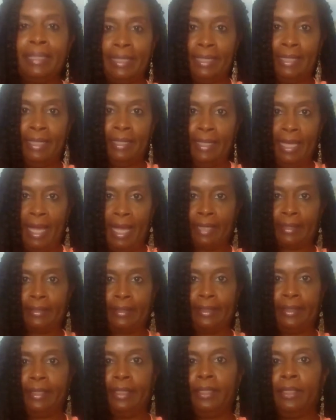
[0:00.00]

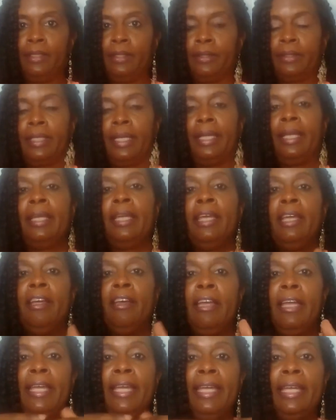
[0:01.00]
enacted, okay?
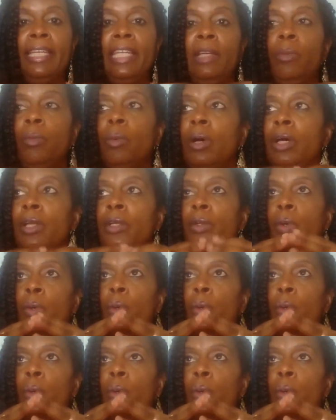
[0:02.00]
Anyone